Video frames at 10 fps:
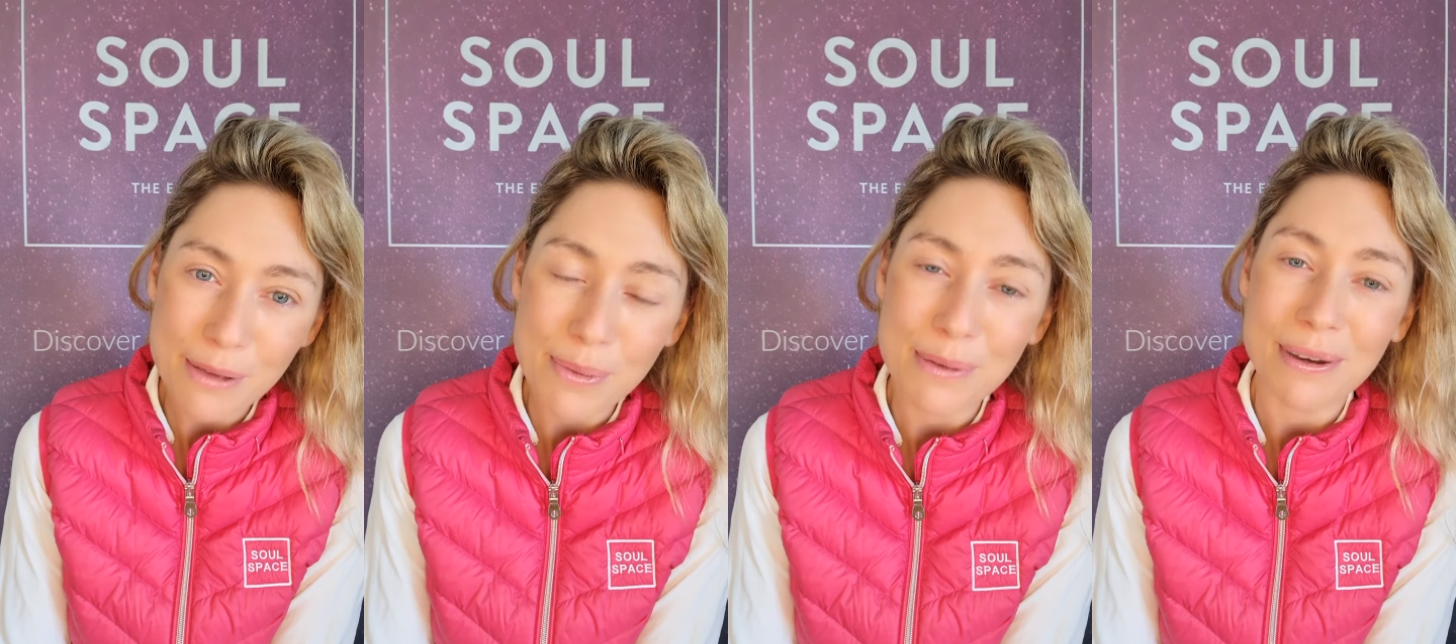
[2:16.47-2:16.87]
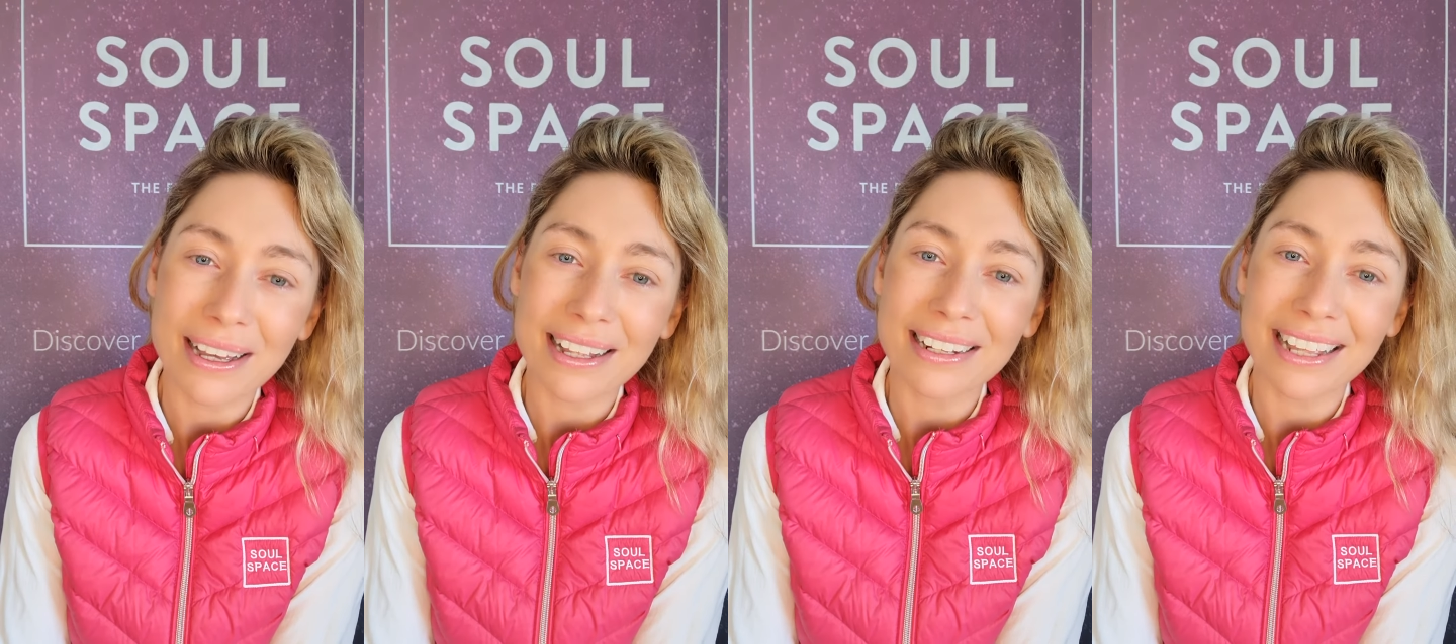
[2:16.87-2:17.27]
be
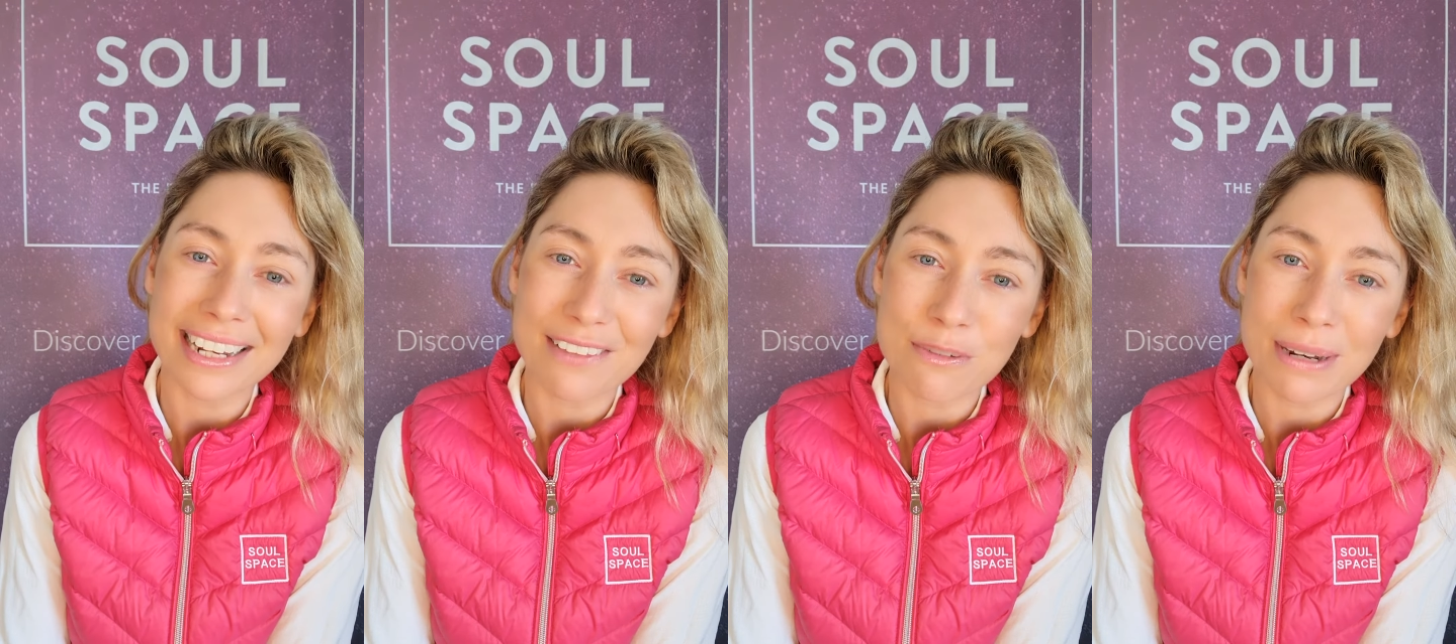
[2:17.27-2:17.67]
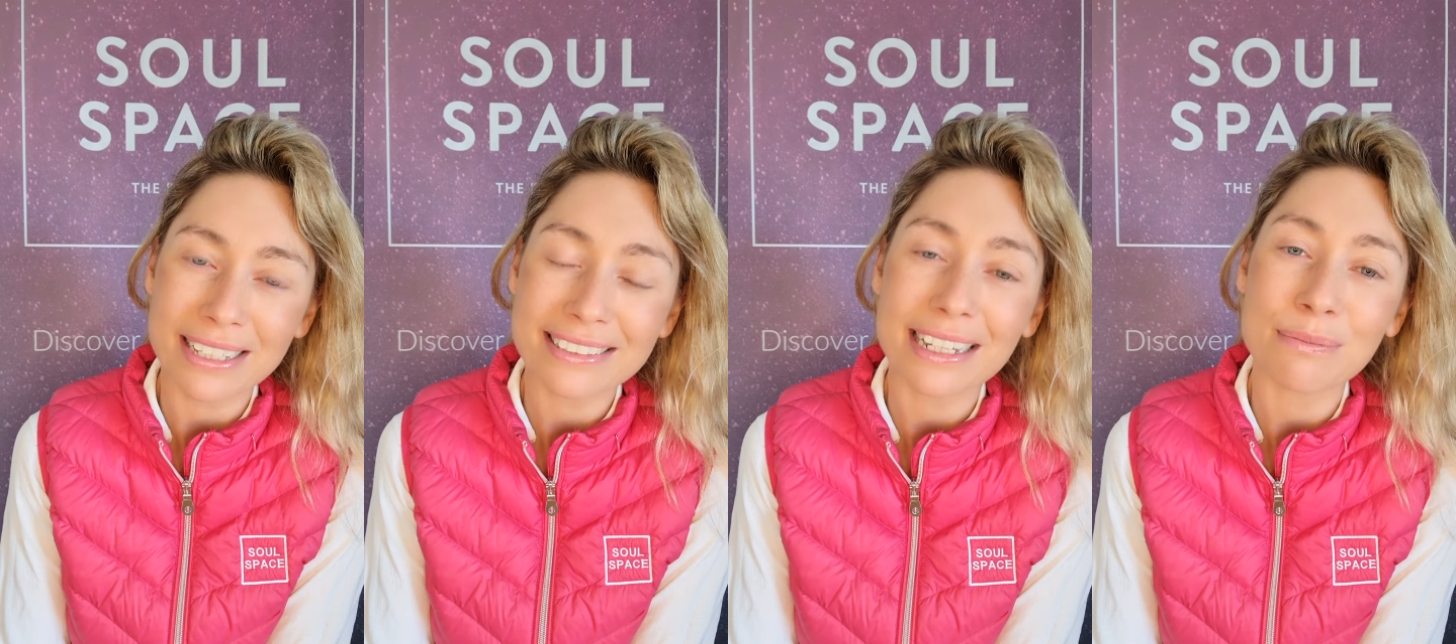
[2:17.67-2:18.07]
well and have a
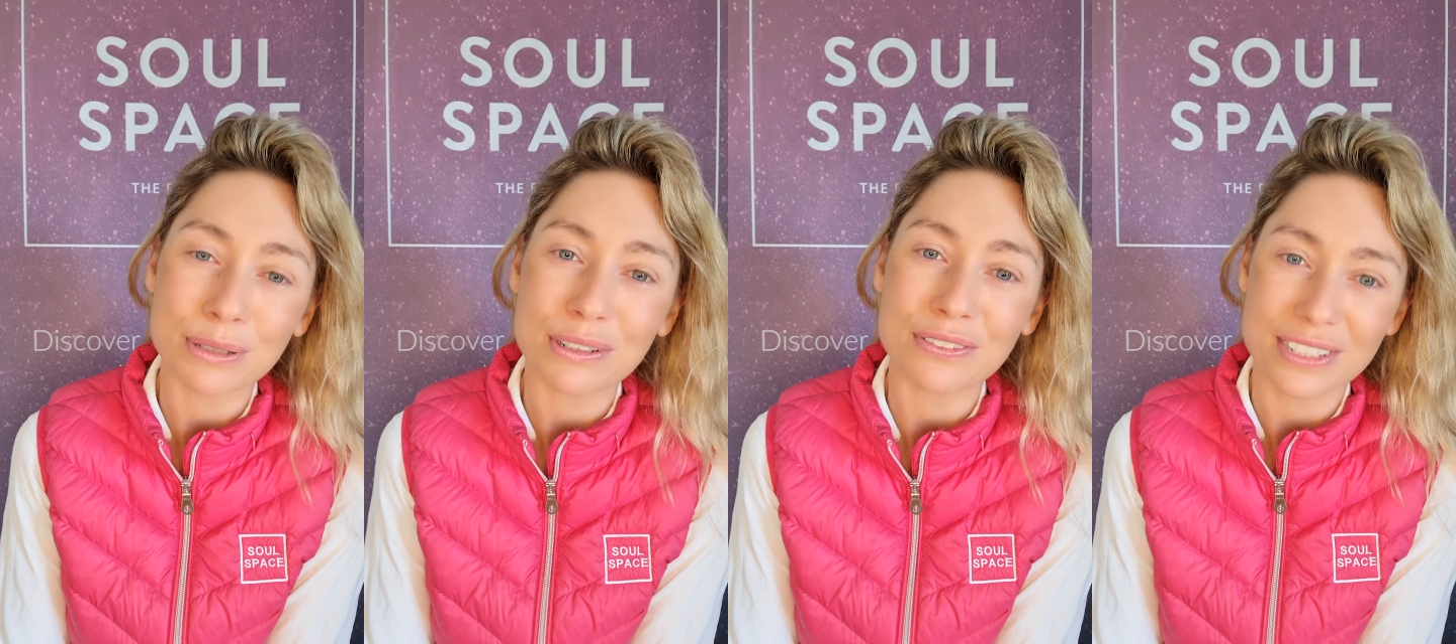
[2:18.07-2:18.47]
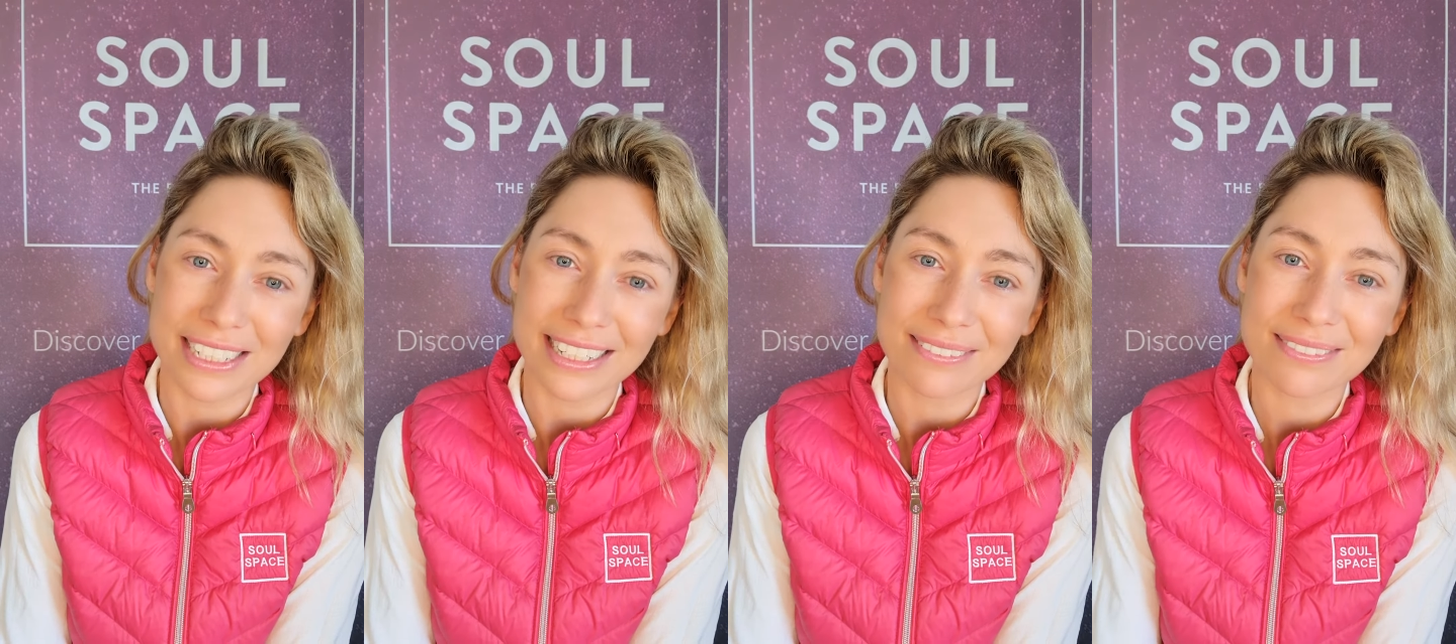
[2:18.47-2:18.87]
blessed and beautiful day.